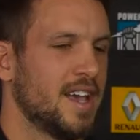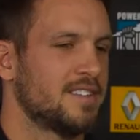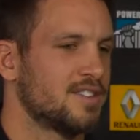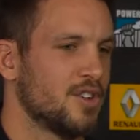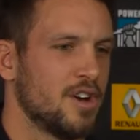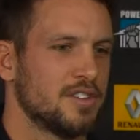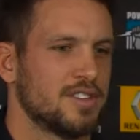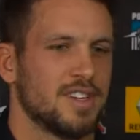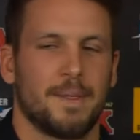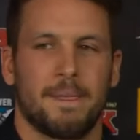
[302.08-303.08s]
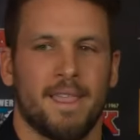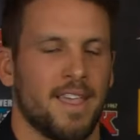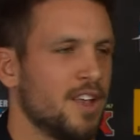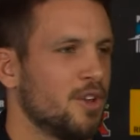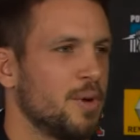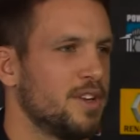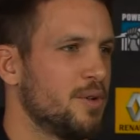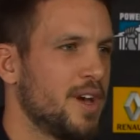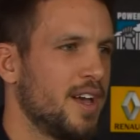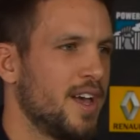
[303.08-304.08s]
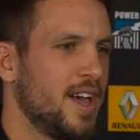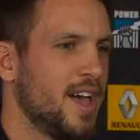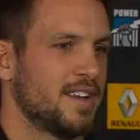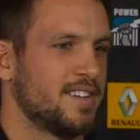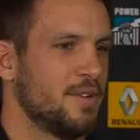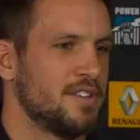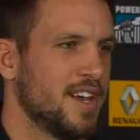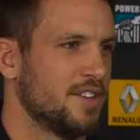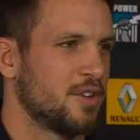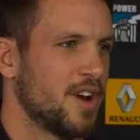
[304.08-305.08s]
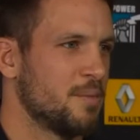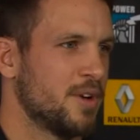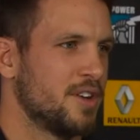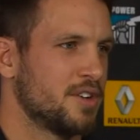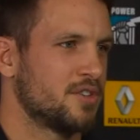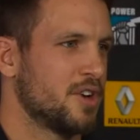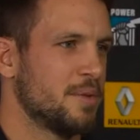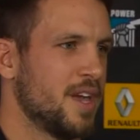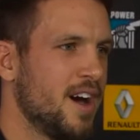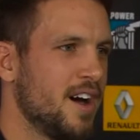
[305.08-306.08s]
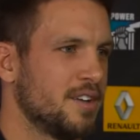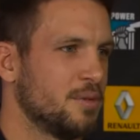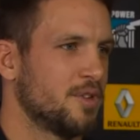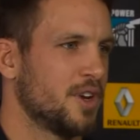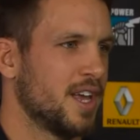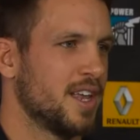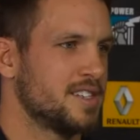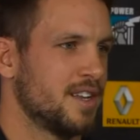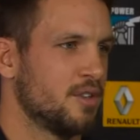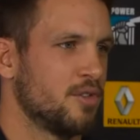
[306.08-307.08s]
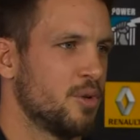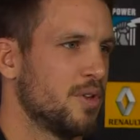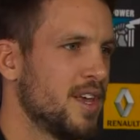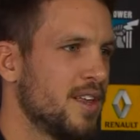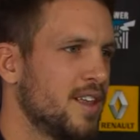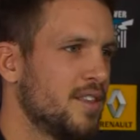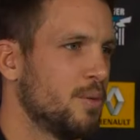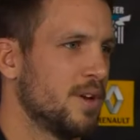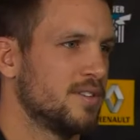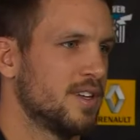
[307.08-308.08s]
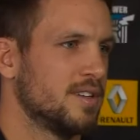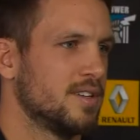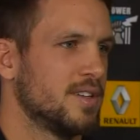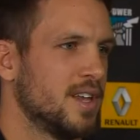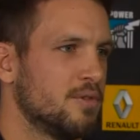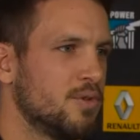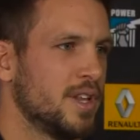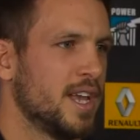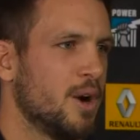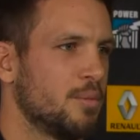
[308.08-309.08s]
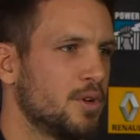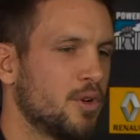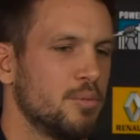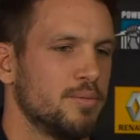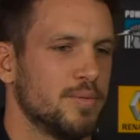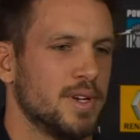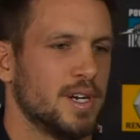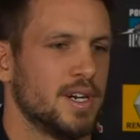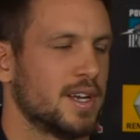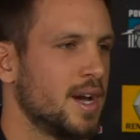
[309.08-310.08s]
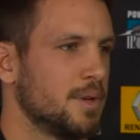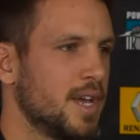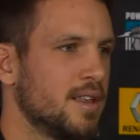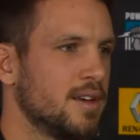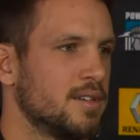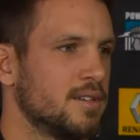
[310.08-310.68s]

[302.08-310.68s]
exercises, and look, we do activities out on the ground where they're extremely hard, and we've got to get each other through, and they're the ones that really help your group come together.